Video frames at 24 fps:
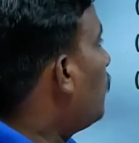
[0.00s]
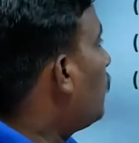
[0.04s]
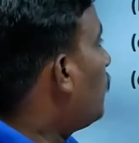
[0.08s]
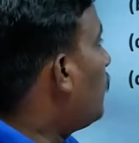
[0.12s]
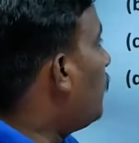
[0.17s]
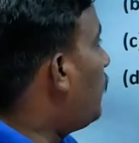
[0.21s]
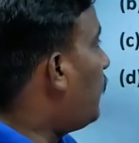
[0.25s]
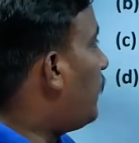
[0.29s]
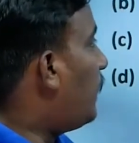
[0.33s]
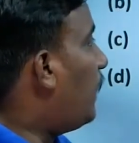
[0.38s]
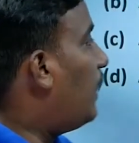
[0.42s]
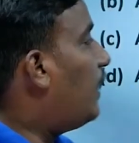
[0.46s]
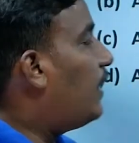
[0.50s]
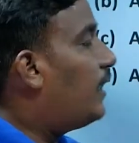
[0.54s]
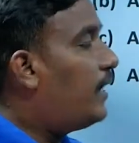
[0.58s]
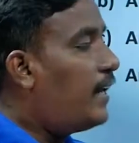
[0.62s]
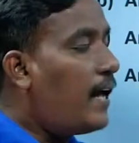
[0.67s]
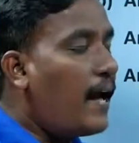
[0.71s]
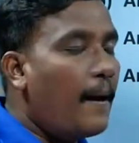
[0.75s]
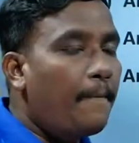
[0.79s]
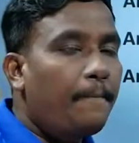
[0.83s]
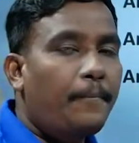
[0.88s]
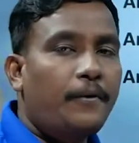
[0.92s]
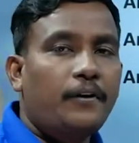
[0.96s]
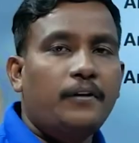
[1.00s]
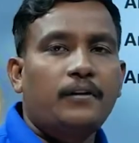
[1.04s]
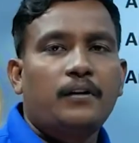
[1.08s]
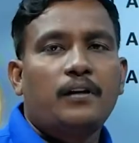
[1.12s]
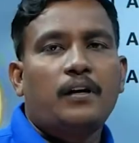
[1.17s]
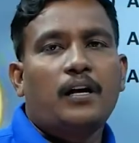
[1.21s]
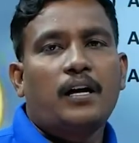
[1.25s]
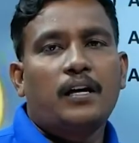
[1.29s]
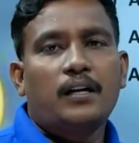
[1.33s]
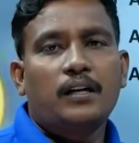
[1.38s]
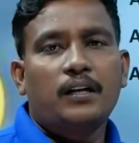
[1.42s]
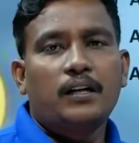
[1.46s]
critically damped
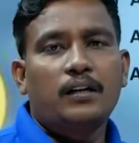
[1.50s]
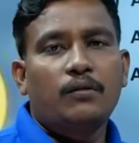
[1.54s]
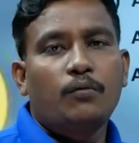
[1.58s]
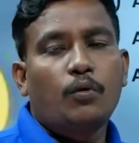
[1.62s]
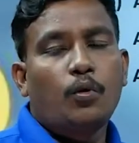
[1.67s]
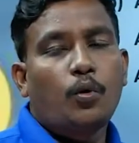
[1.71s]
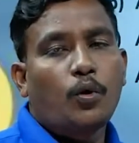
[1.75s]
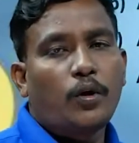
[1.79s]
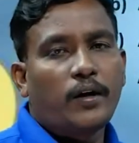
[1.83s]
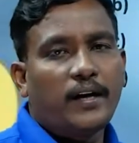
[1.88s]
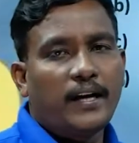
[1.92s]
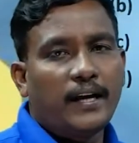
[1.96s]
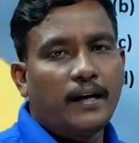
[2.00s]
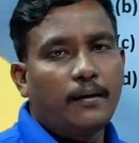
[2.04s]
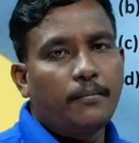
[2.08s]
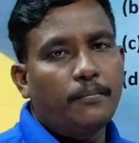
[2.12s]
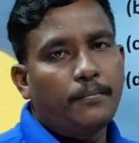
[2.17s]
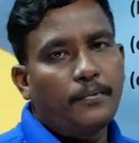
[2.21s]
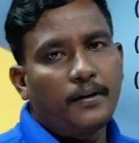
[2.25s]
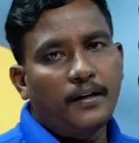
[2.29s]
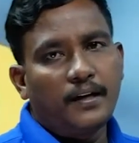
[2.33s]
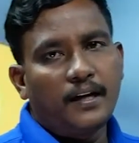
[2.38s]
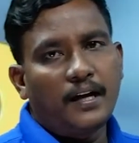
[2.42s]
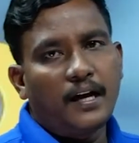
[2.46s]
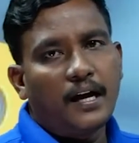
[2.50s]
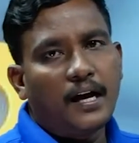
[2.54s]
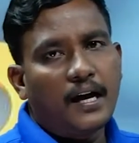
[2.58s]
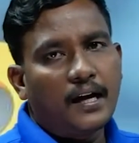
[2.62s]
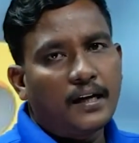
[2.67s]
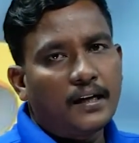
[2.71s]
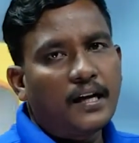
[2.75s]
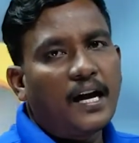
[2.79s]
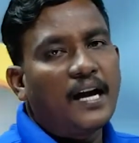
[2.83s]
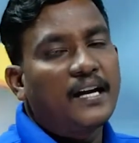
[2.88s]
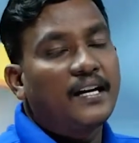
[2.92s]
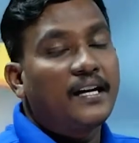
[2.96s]
and over damped or
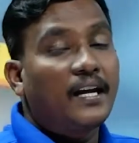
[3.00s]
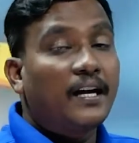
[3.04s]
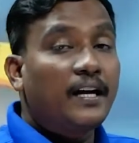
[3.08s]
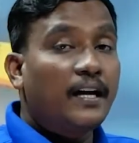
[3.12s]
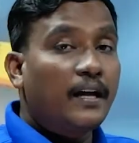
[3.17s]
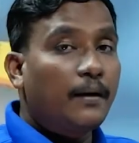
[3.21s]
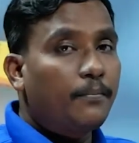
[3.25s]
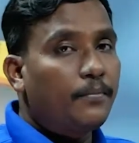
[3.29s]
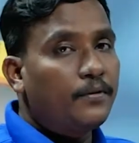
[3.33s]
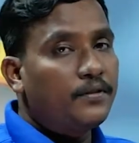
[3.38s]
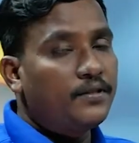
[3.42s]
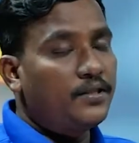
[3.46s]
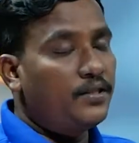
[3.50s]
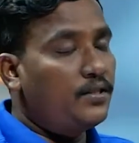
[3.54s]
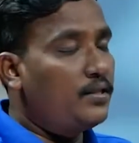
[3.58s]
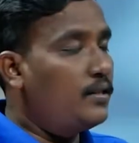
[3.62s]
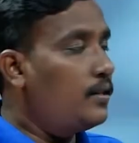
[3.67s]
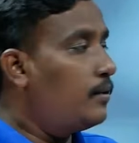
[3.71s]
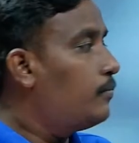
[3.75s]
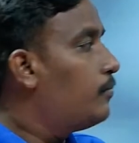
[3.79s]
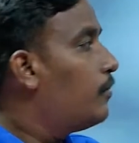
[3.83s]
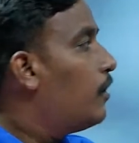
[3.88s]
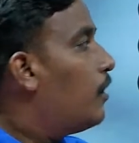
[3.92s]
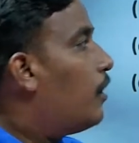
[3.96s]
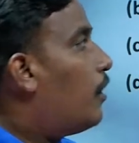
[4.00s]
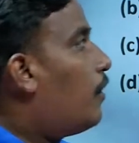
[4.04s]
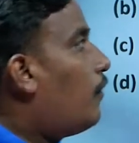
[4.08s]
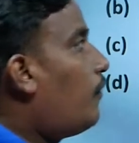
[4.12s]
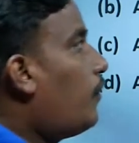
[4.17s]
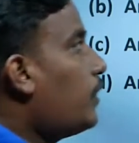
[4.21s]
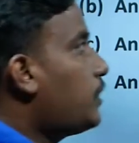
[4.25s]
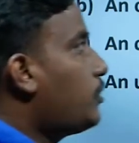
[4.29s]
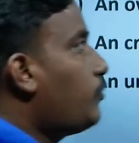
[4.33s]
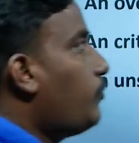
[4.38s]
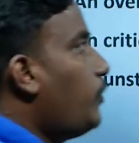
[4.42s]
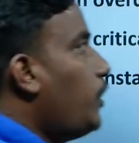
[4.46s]
under damped system.
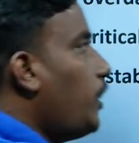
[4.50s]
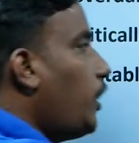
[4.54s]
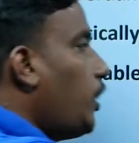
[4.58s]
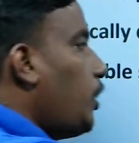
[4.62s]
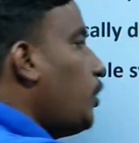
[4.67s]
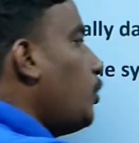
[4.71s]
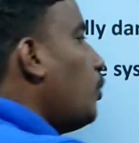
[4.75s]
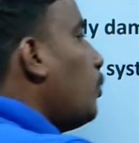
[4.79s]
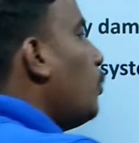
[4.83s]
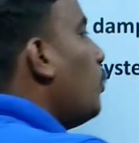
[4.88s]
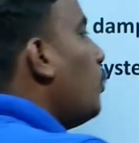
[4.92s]
First we need to